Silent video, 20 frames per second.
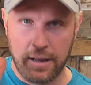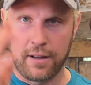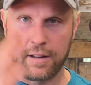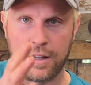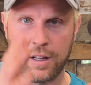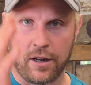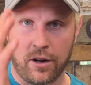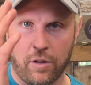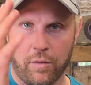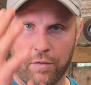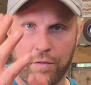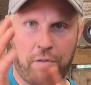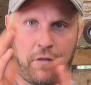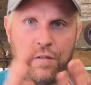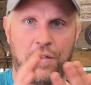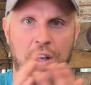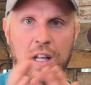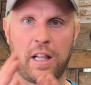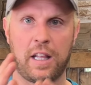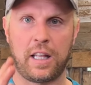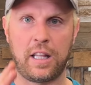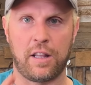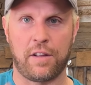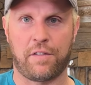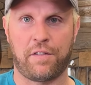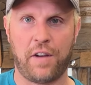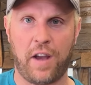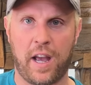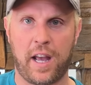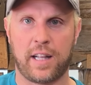you know, fill in the
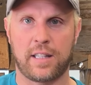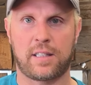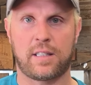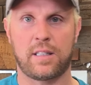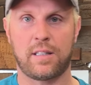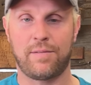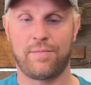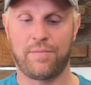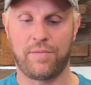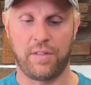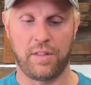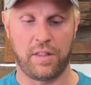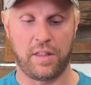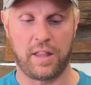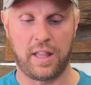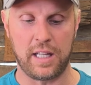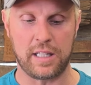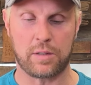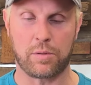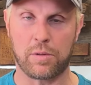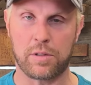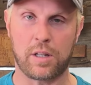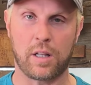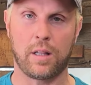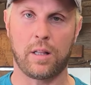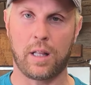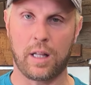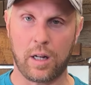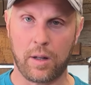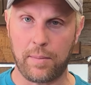fence this was a
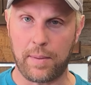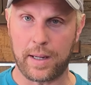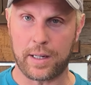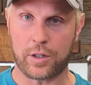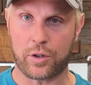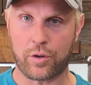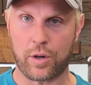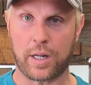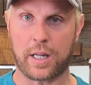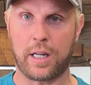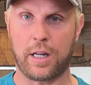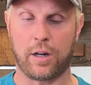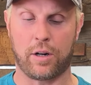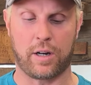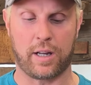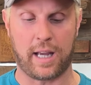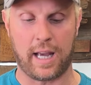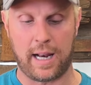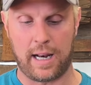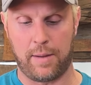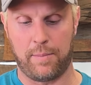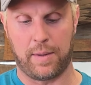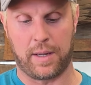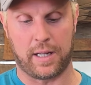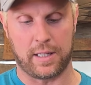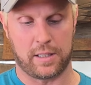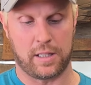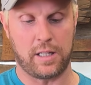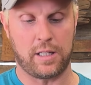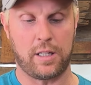little bit trickier to get in
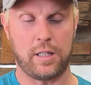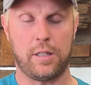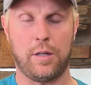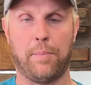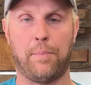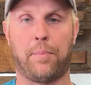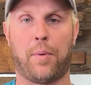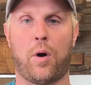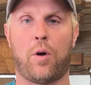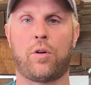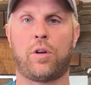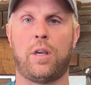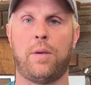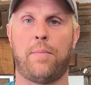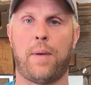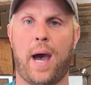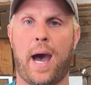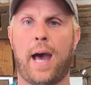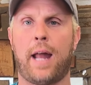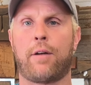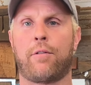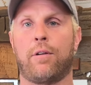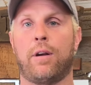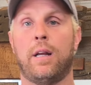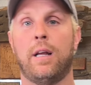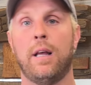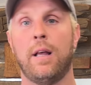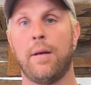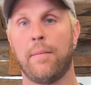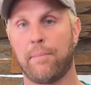because this is a bulky battery,
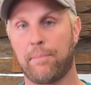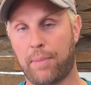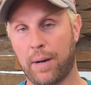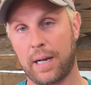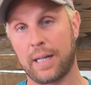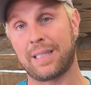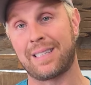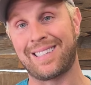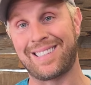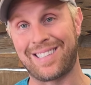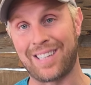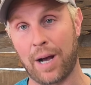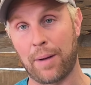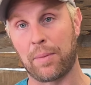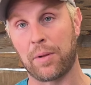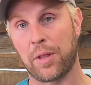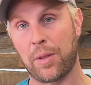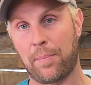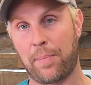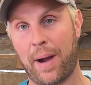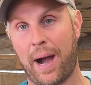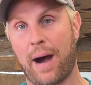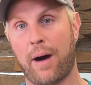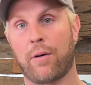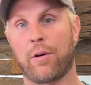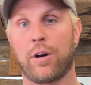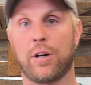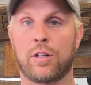but it's double the power.